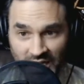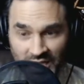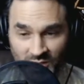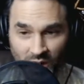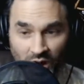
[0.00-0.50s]
And
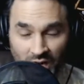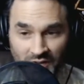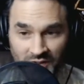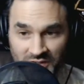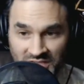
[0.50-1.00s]
so all of
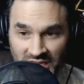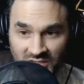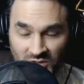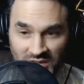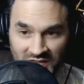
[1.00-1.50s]
those things
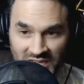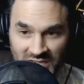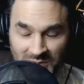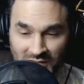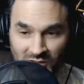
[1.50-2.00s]
sort of need to
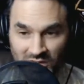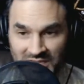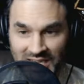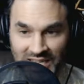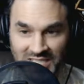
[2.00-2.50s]
be
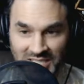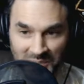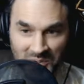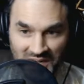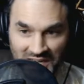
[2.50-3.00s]
looked at
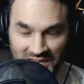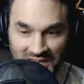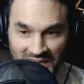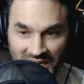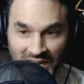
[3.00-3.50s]
separately
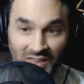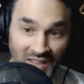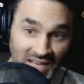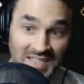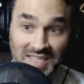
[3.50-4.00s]
and
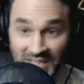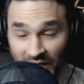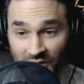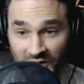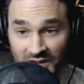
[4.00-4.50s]
then
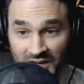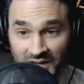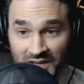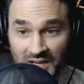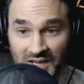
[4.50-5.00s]
together
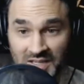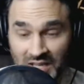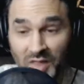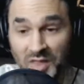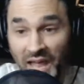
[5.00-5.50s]

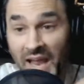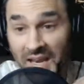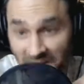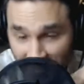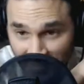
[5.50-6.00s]
to
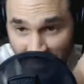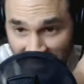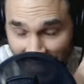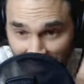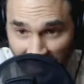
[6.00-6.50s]
then put
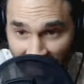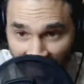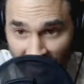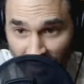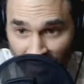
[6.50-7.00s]
that
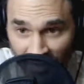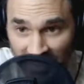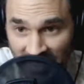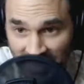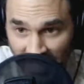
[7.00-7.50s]
blanket over it,
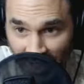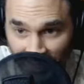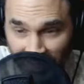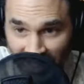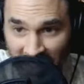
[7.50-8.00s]
as I
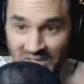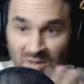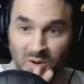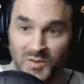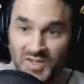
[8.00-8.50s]
always say, and
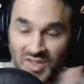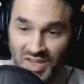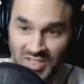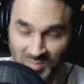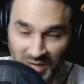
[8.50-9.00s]
come over to the
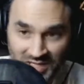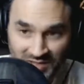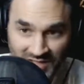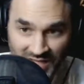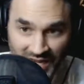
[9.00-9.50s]

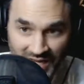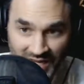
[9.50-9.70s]
expressive side.